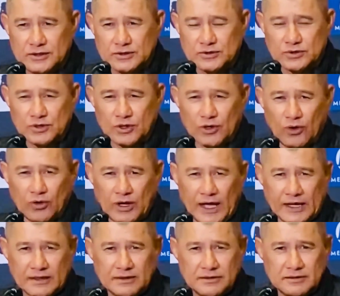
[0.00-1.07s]
to the goal
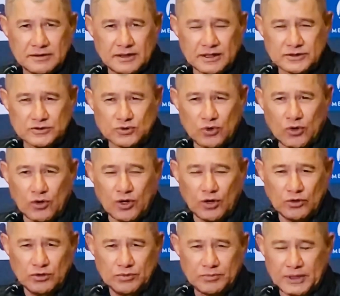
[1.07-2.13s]
line and score a
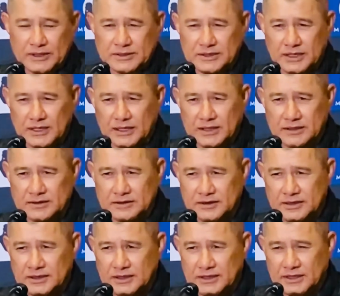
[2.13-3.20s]
goal, but
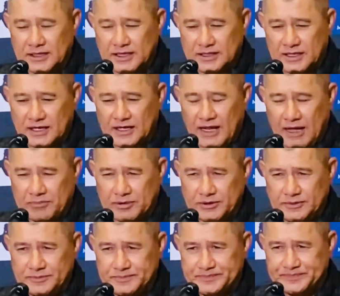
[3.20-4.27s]
it didn't
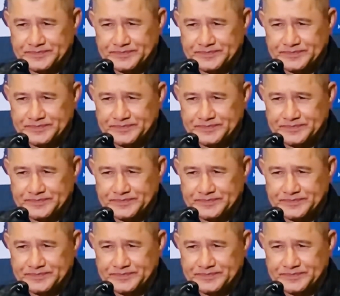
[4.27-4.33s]
happen.